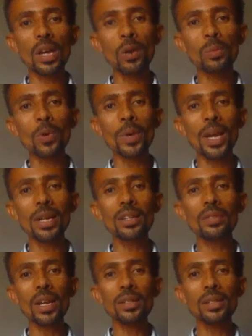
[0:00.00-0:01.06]
our mobile
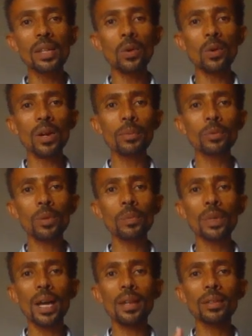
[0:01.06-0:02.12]
devices, our laptop
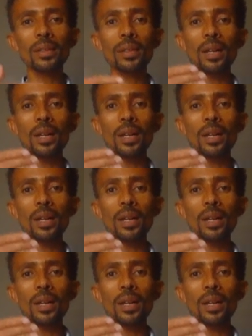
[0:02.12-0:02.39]
can't